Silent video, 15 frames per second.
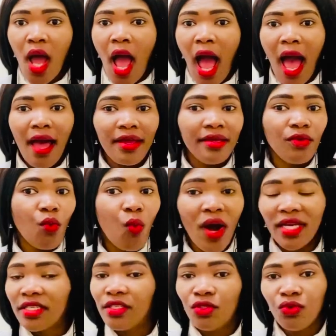I
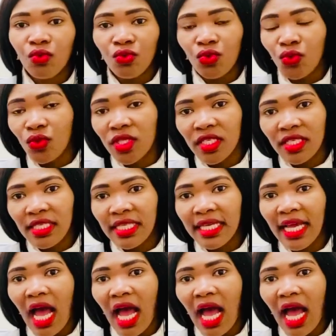want to do this thing.